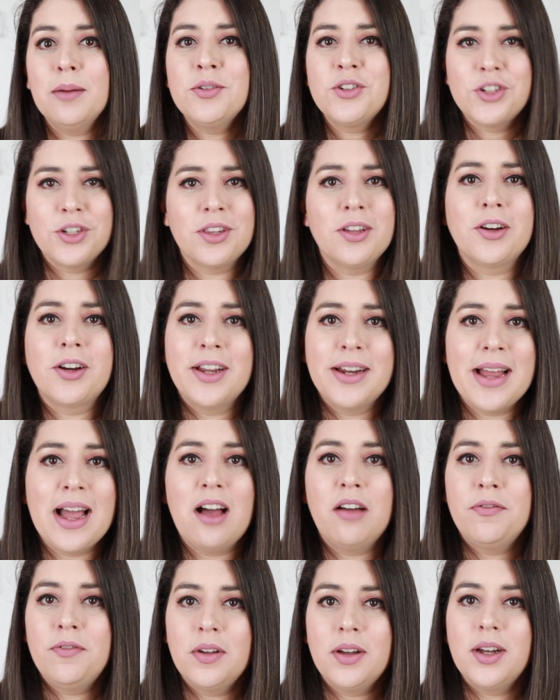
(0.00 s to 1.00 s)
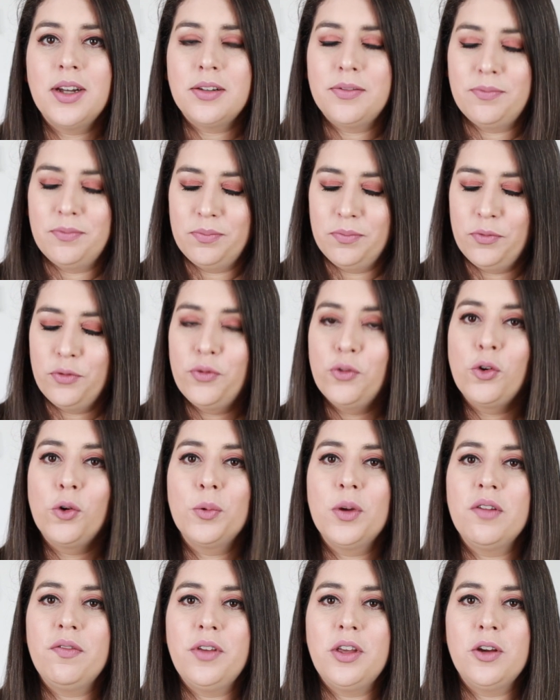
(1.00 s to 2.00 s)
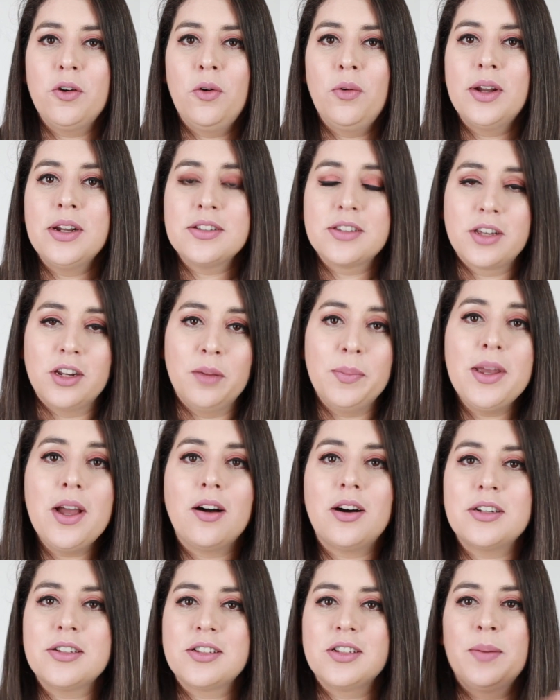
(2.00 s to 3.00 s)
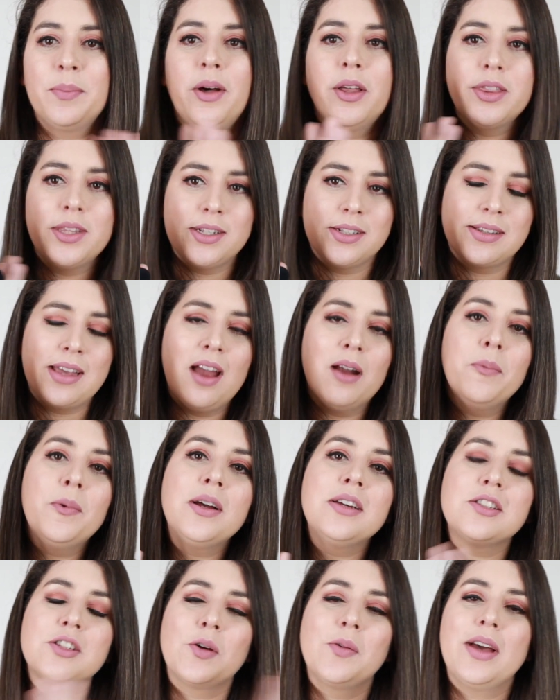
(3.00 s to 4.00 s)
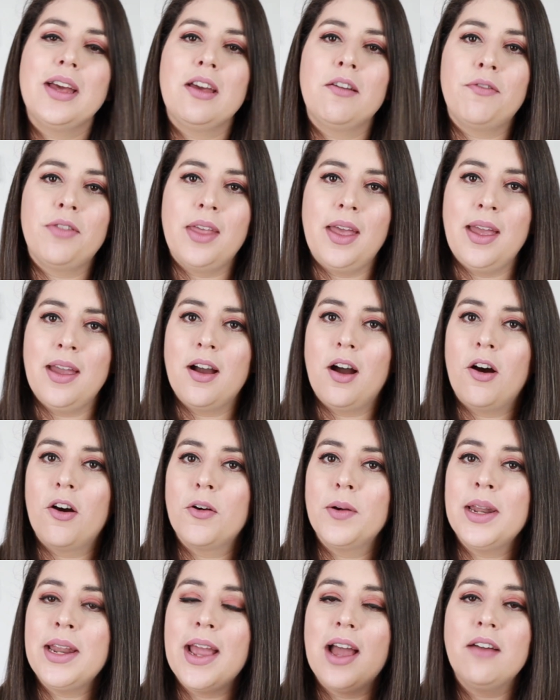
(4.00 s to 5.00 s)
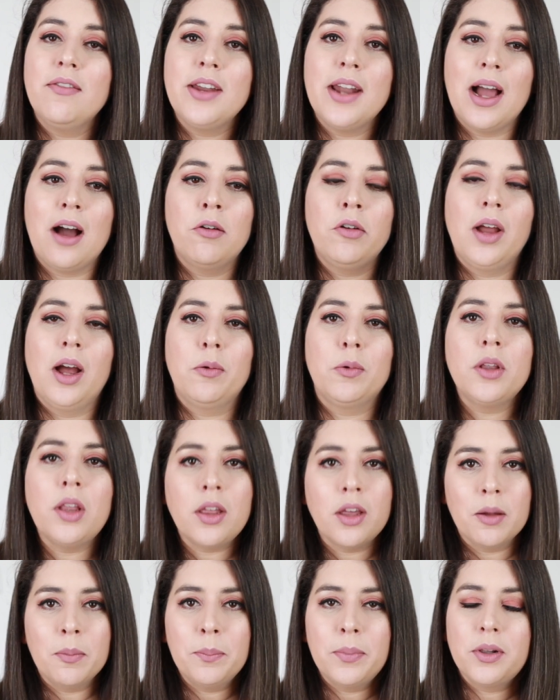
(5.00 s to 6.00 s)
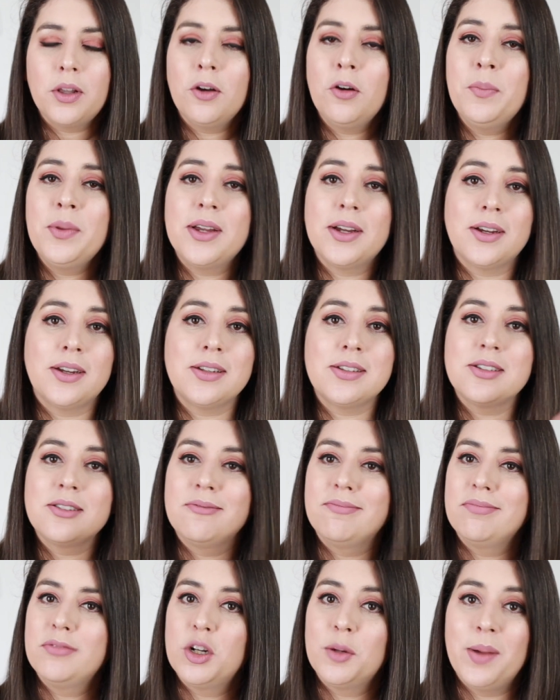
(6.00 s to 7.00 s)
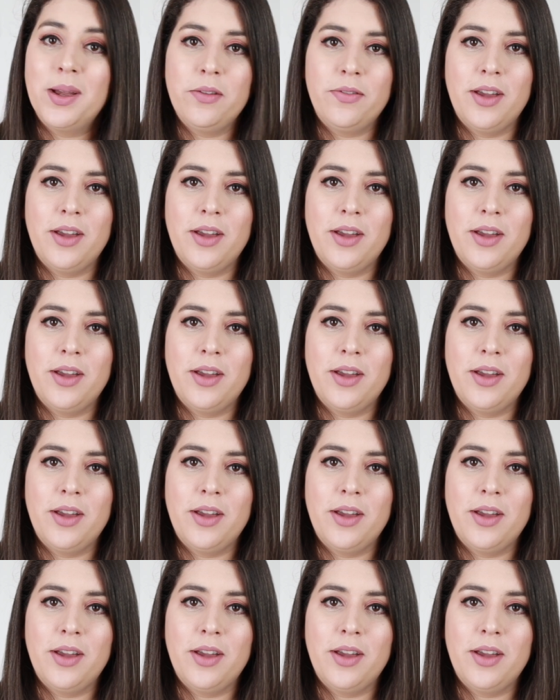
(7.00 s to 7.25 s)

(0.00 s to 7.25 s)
I'm sure they're gonna have a full review and it's gonna be awesome on this camera. So if they already have it out, I will link them below because they're my